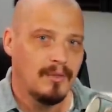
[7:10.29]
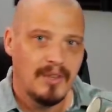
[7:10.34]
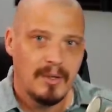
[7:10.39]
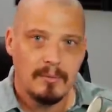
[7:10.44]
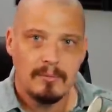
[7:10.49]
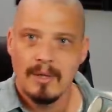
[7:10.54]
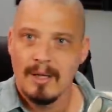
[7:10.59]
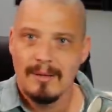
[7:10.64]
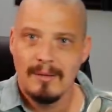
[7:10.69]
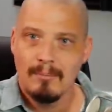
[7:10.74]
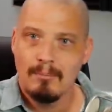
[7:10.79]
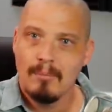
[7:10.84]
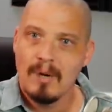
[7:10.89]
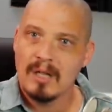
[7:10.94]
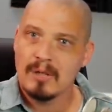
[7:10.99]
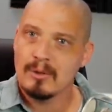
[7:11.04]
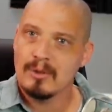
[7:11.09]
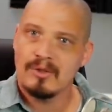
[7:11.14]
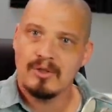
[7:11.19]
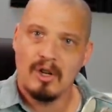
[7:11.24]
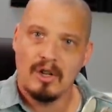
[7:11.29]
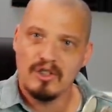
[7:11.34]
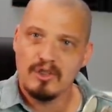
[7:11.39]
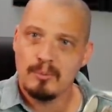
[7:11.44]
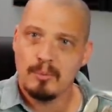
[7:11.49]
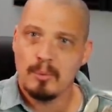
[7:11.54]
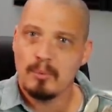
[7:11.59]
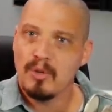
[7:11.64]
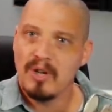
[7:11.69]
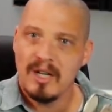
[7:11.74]
than
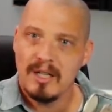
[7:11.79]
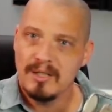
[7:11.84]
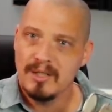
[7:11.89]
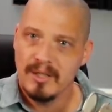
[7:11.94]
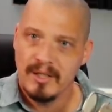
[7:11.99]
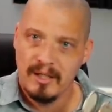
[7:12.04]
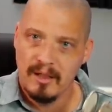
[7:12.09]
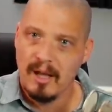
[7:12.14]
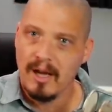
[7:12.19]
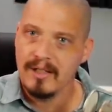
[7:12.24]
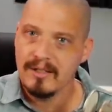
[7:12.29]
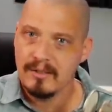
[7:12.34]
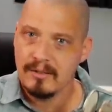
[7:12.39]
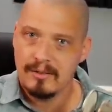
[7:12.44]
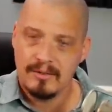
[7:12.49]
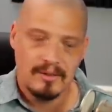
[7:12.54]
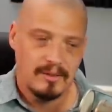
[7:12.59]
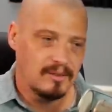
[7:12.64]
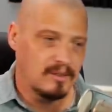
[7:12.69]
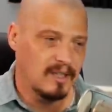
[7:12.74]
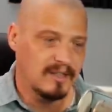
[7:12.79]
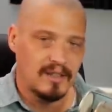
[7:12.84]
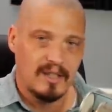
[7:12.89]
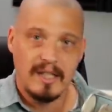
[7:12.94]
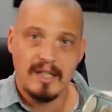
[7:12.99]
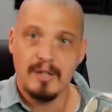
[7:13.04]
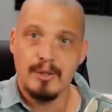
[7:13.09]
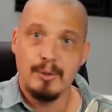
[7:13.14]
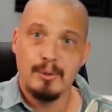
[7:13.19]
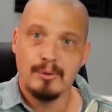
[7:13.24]
Microsoft's proprietary licenses, like
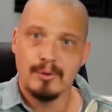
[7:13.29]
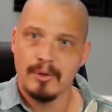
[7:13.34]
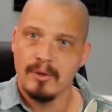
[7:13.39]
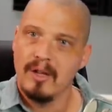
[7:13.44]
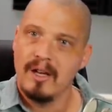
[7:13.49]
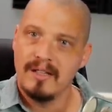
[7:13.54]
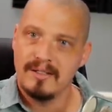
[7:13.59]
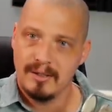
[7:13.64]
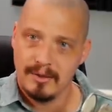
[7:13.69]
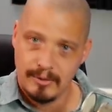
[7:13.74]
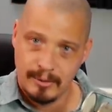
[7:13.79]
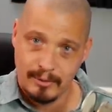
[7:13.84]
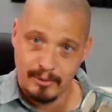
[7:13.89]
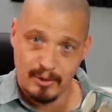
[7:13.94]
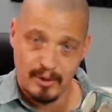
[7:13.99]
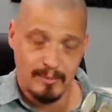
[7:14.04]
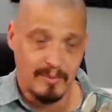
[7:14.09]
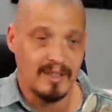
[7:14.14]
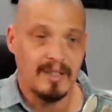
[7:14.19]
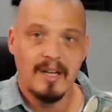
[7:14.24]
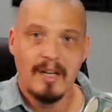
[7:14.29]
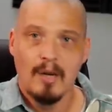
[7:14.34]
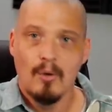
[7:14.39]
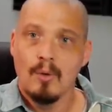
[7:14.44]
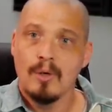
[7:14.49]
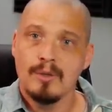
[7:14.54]
the end-user license agreement.